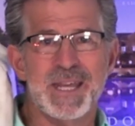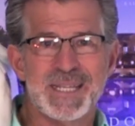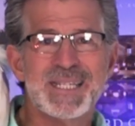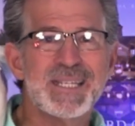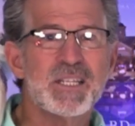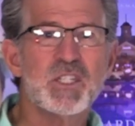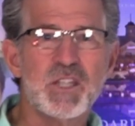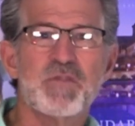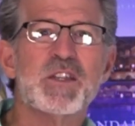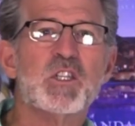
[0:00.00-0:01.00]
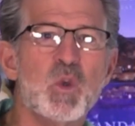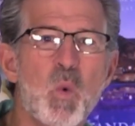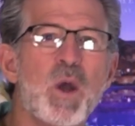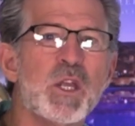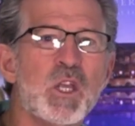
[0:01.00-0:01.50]
This is the stuff
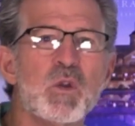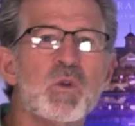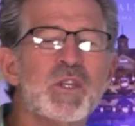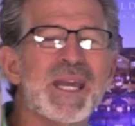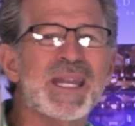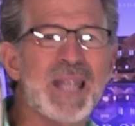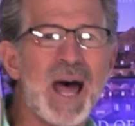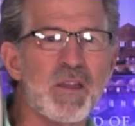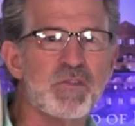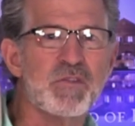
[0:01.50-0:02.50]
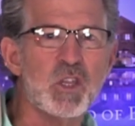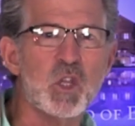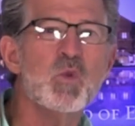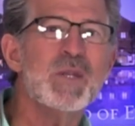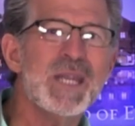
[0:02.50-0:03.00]
that you want to use in
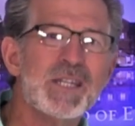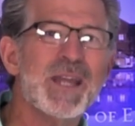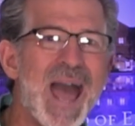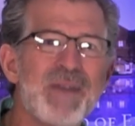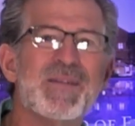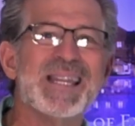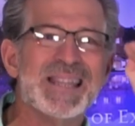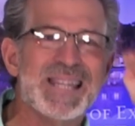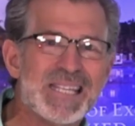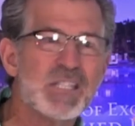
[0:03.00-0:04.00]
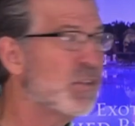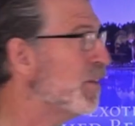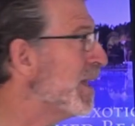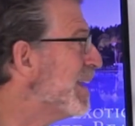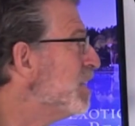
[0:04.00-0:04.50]
life. You need to have a
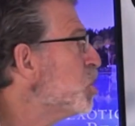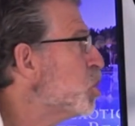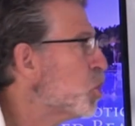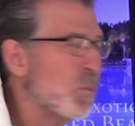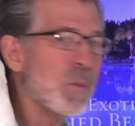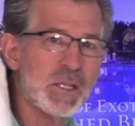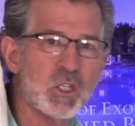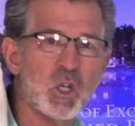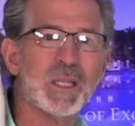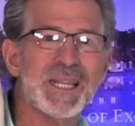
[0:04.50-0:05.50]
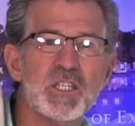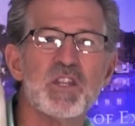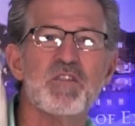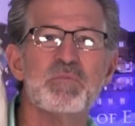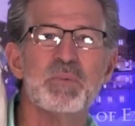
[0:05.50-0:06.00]
list of instruments or
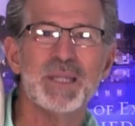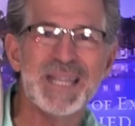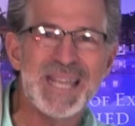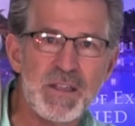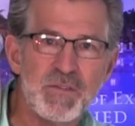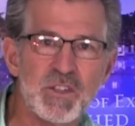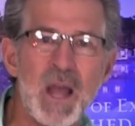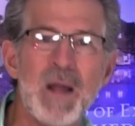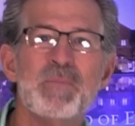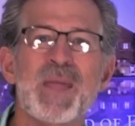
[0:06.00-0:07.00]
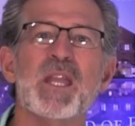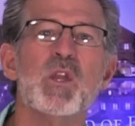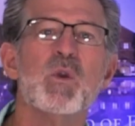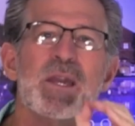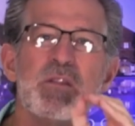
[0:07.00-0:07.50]
list of beliefs
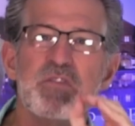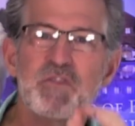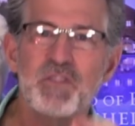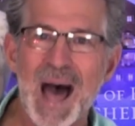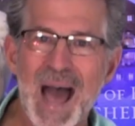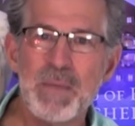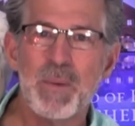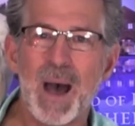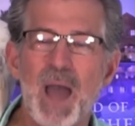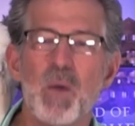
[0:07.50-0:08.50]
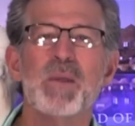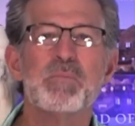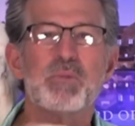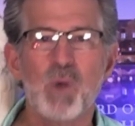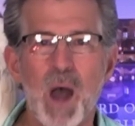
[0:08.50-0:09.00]
that you can fly by
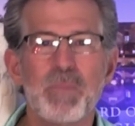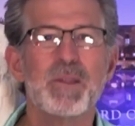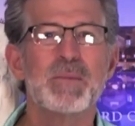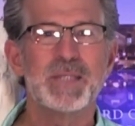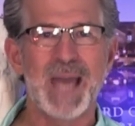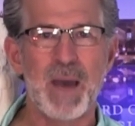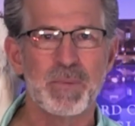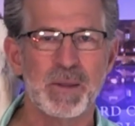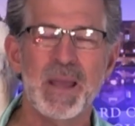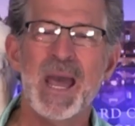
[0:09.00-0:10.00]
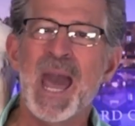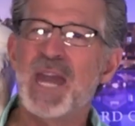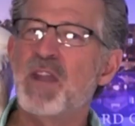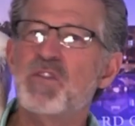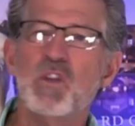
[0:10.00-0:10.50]
when problems happen.
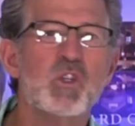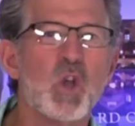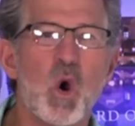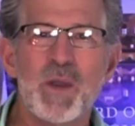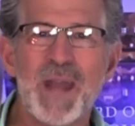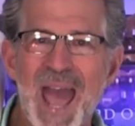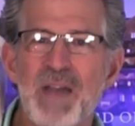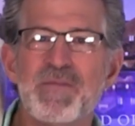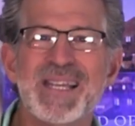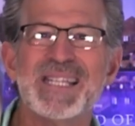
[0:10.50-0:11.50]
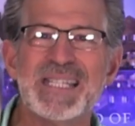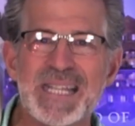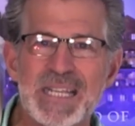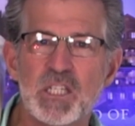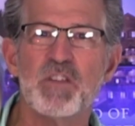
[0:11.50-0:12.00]
And if you don't have
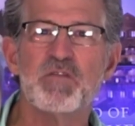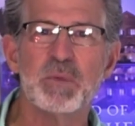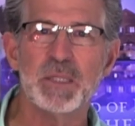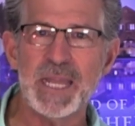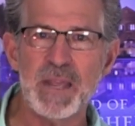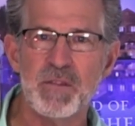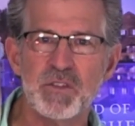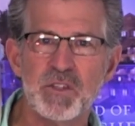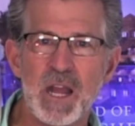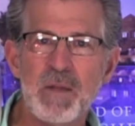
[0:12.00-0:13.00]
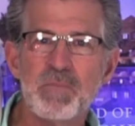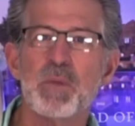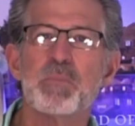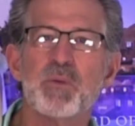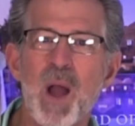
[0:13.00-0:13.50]
these list of beliefs,
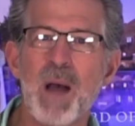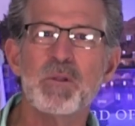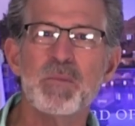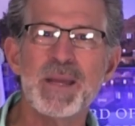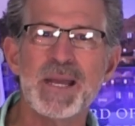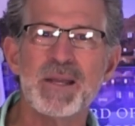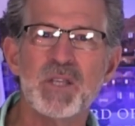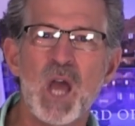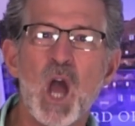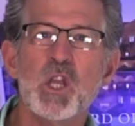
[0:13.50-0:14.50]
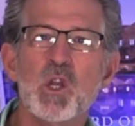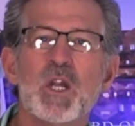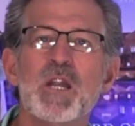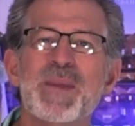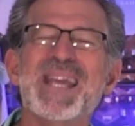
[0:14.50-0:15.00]
the problem is
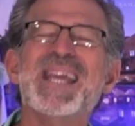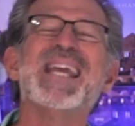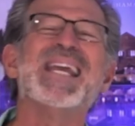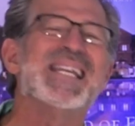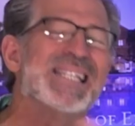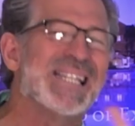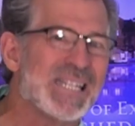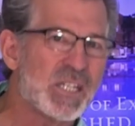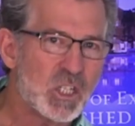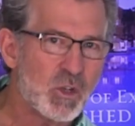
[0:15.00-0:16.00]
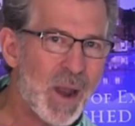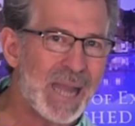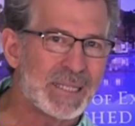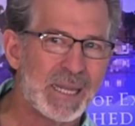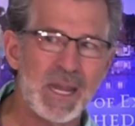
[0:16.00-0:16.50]
you're going to be easily
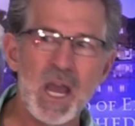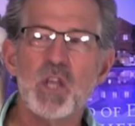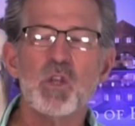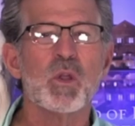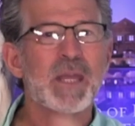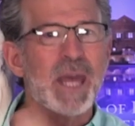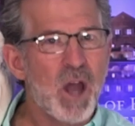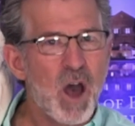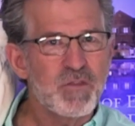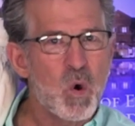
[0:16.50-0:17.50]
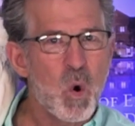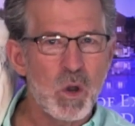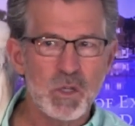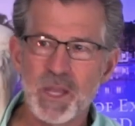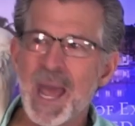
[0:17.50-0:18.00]
distracted, you'll get off
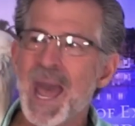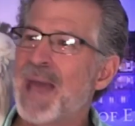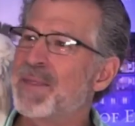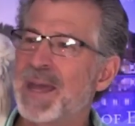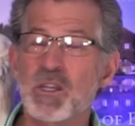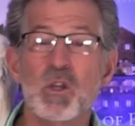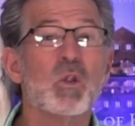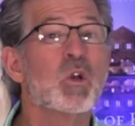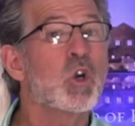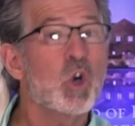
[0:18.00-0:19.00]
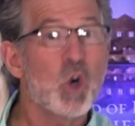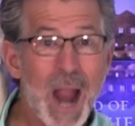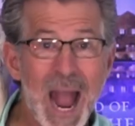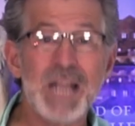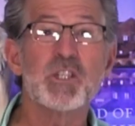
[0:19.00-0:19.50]
course, and then you'll
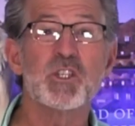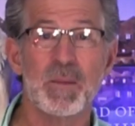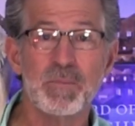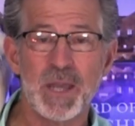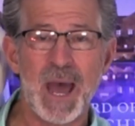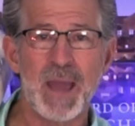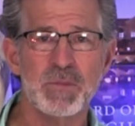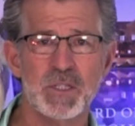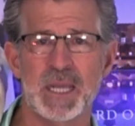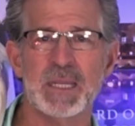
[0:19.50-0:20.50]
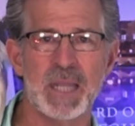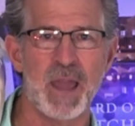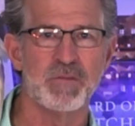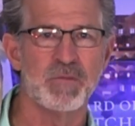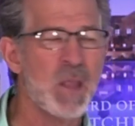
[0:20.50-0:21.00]
crash sometimes
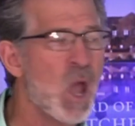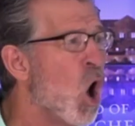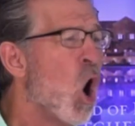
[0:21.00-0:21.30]
in life.